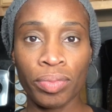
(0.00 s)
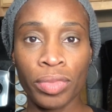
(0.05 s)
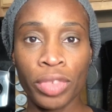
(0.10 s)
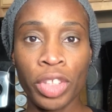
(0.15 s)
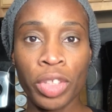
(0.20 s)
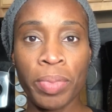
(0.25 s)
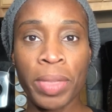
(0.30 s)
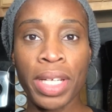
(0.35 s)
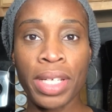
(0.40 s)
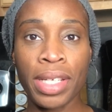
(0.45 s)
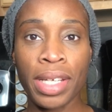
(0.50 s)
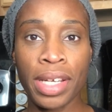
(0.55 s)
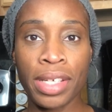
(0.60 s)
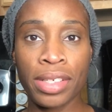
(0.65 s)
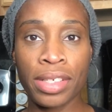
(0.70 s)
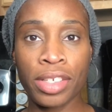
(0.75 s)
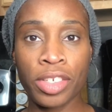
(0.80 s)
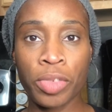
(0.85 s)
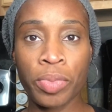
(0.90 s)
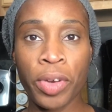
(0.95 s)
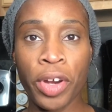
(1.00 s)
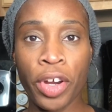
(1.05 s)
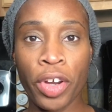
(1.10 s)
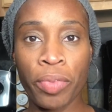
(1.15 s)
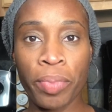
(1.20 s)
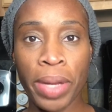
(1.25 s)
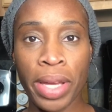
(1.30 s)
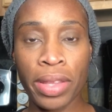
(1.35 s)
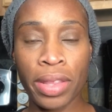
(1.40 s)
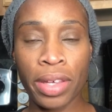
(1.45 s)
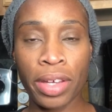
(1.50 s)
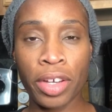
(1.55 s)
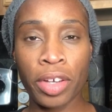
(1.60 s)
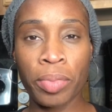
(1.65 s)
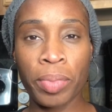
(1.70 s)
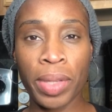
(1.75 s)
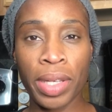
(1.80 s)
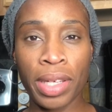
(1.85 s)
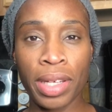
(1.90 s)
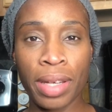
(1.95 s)
do meditation as part of my
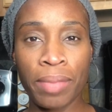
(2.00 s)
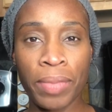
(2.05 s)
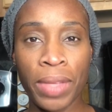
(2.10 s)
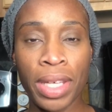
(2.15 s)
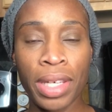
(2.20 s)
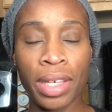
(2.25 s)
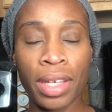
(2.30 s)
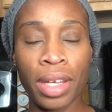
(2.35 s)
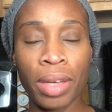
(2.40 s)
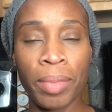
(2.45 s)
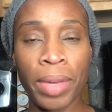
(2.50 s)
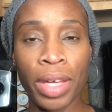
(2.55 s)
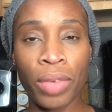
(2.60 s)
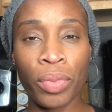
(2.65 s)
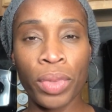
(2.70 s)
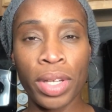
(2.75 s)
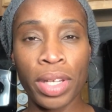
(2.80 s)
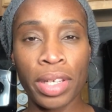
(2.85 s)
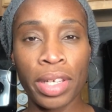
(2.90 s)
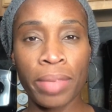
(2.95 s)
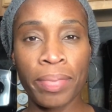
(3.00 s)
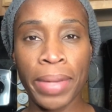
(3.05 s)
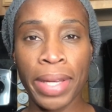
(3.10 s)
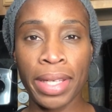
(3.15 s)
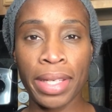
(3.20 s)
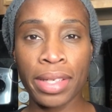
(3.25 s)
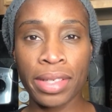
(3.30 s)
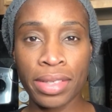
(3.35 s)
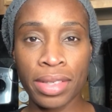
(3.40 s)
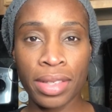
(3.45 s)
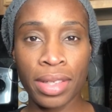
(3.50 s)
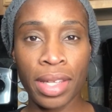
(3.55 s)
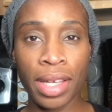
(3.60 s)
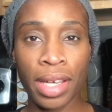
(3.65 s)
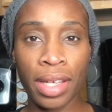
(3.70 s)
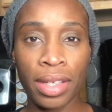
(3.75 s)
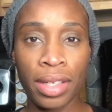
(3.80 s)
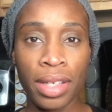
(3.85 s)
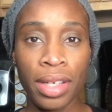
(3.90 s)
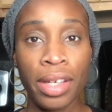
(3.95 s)
therapy, and I'm thinking I might want to get back into
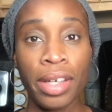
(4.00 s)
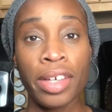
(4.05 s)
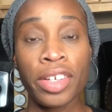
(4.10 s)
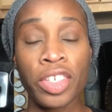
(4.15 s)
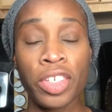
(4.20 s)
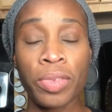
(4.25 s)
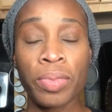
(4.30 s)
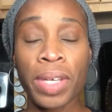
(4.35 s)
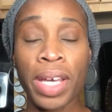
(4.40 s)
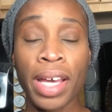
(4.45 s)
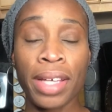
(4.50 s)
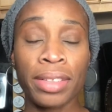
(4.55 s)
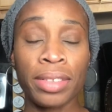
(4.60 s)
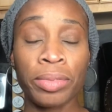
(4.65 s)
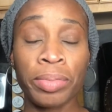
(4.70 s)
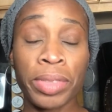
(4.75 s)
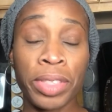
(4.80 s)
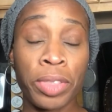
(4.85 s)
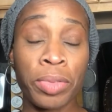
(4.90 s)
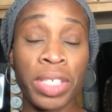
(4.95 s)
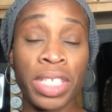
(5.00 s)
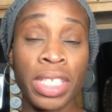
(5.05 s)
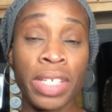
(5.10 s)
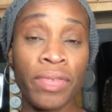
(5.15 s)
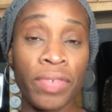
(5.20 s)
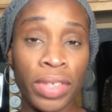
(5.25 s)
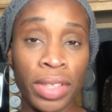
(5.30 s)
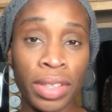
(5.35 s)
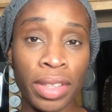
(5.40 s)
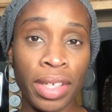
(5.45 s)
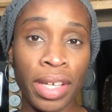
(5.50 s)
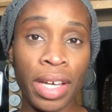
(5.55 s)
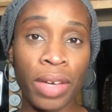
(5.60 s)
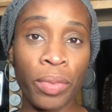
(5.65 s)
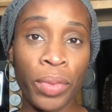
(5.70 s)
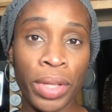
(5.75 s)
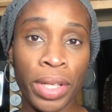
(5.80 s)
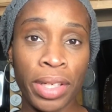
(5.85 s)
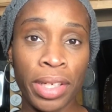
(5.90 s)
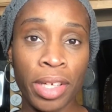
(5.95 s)
that. But specifically, I
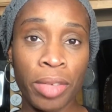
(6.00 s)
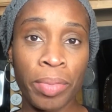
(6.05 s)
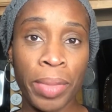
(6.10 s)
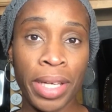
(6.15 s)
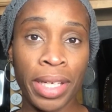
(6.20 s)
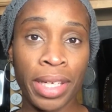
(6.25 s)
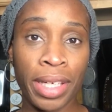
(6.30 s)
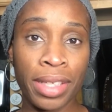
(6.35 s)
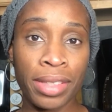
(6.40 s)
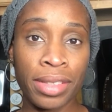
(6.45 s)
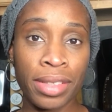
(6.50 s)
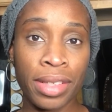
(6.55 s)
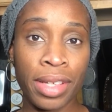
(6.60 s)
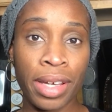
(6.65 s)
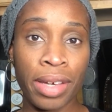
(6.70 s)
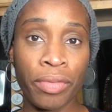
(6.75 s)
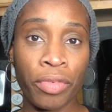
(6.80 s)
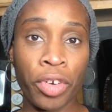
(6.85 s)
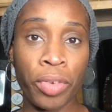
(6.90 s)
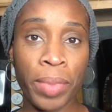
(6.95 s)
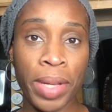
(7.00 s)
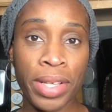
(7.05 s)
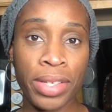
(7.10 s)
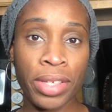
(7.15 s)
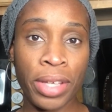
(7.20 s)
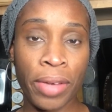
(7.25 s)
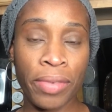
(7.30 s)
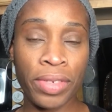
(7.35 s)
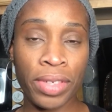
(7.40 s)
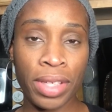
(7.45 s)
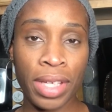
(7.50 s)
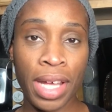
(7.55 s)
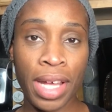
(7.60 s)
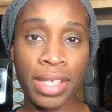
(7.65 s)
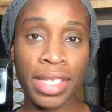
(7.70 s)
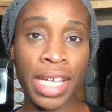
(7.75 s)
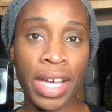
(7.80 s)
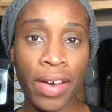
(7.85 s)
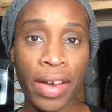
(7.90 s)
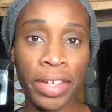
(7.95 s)
want to get back into that for myself. So
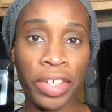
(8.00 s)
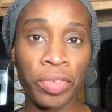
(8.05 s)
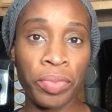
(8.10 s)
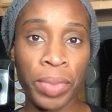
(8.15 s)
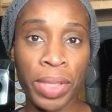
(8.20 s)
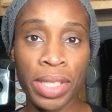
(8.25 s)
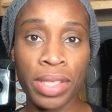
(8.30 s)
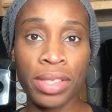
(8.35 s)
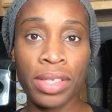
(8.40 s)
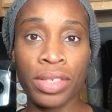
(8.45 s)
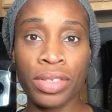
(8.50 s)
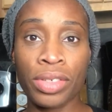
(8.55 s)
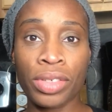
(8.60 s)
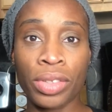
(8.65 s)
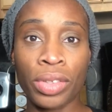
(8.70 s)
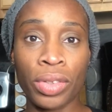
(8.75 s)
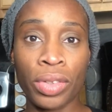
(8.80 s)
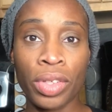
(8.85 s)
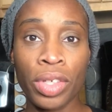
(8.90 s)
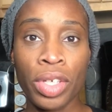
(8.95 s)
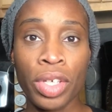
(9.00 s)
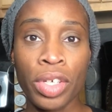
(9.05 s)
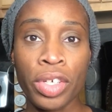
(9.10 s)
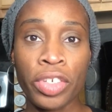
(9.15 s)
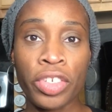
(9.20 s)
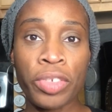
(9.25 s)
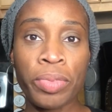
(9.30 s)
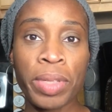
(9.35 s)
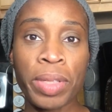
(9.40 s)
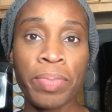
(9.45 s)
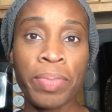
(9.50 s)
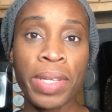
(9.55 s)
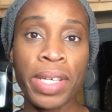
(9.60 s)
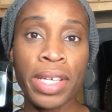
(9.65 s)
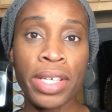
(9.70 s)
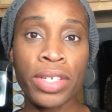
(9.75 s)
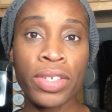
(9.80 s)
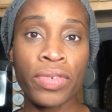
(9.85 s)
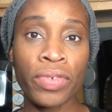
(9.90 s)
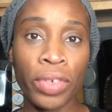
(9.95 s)
that's how I can be intentional to be
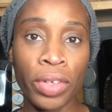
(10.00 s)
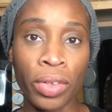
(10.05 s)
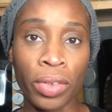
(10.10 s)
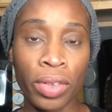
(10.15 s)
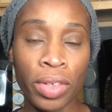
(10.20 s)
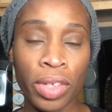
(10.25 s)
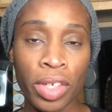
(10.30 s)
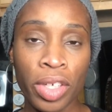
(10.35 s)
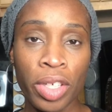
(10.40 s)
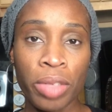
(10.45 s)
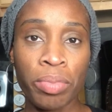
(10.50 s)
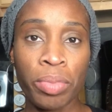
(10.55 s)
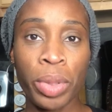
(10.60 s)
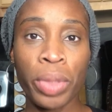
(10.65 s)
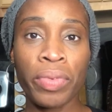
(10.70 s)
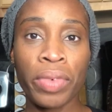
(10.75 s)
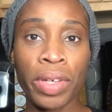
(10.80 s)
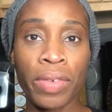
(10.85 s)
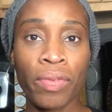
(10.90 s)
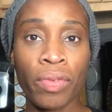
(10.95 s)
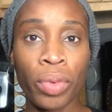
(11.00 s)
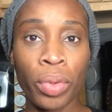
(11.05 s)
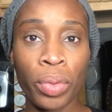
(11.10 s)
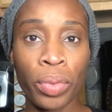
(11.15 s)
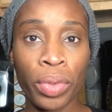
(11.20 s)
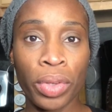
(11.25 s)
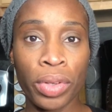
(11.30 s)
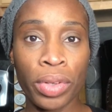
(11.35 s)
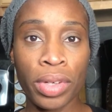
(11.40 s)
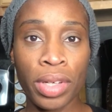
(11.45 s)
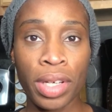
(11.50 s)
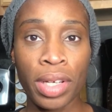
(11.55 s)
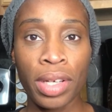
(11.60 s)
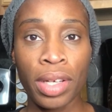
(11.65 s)
peaceful moving forward.